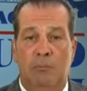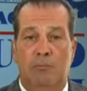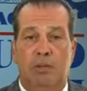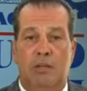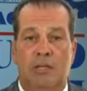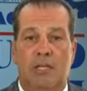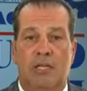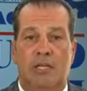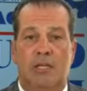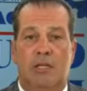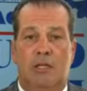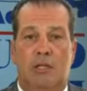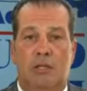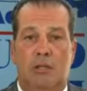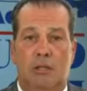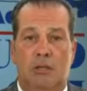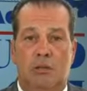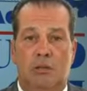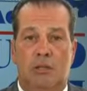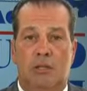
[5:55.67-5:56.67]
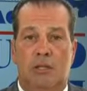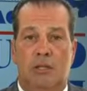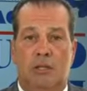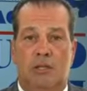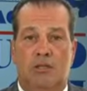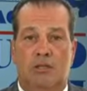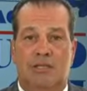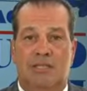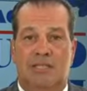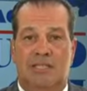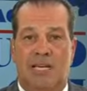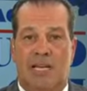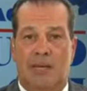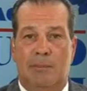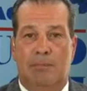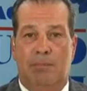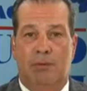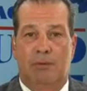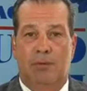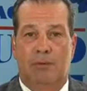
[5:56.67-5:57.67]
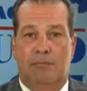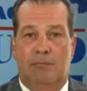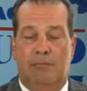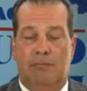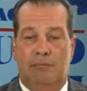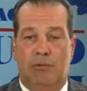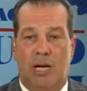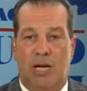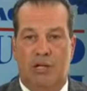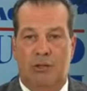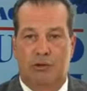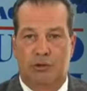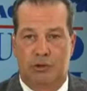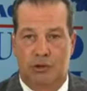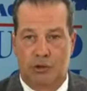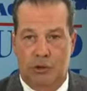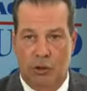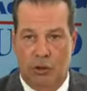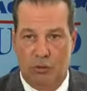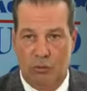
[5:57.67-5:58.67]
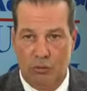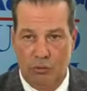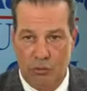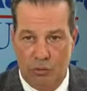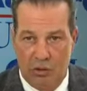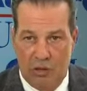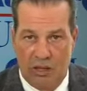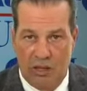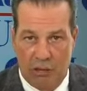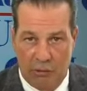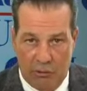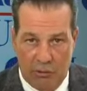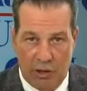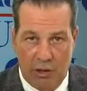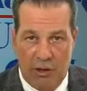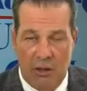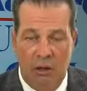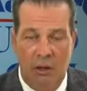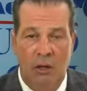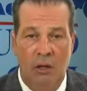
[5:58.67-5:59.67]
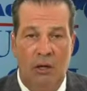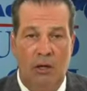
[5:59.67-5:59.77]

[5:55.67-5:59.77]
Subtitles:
political disciple of Roger Stone's theory